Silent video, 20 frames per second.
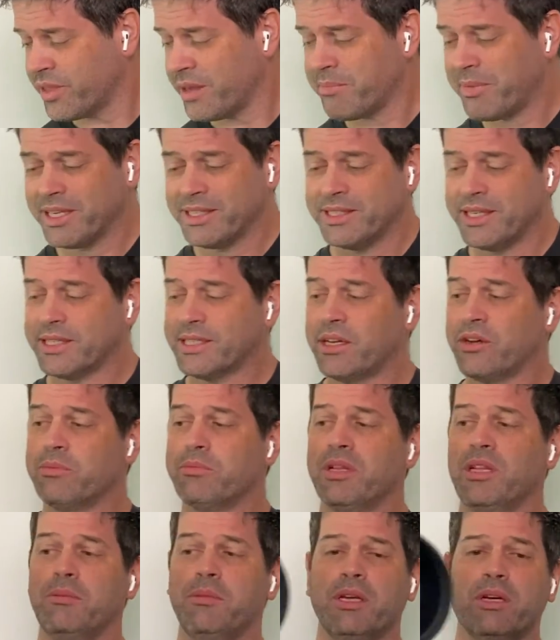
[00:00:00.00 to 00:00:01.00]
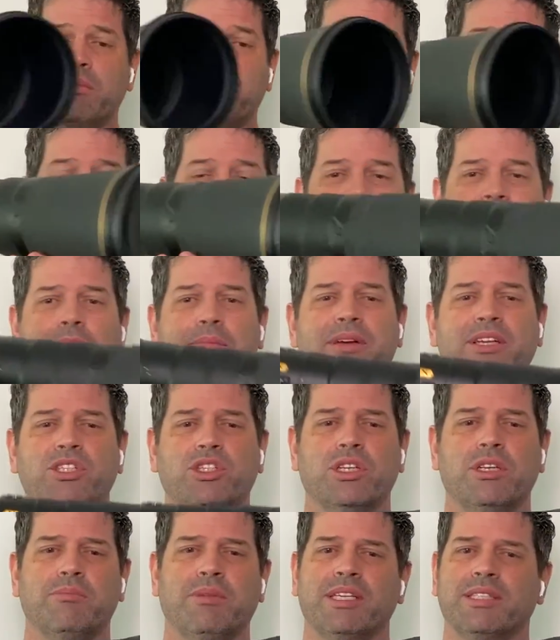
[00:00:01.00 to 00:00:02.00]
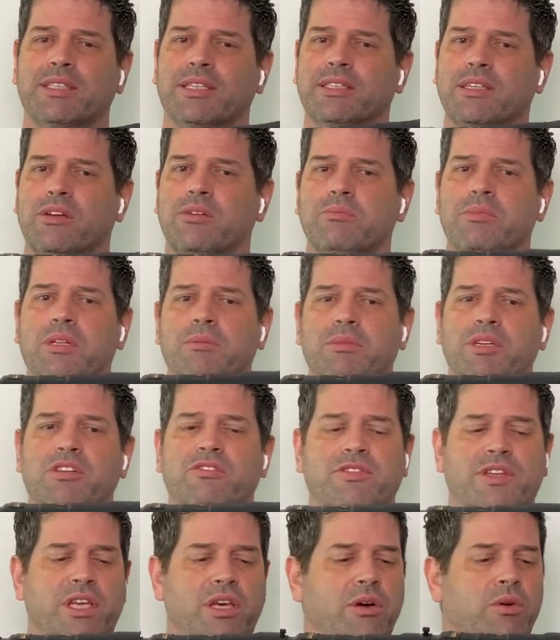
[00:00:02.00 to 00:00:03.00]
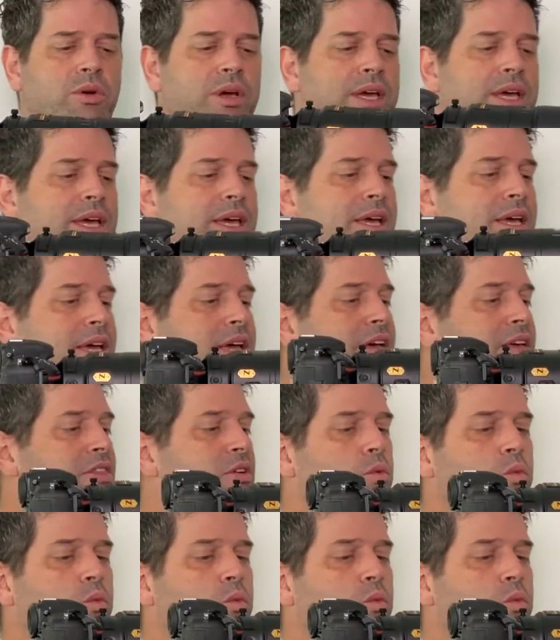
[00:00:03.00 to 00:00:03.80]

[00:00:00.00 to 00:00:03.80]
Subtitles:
than my 600mm, but as I mentioned in my 600mm video, the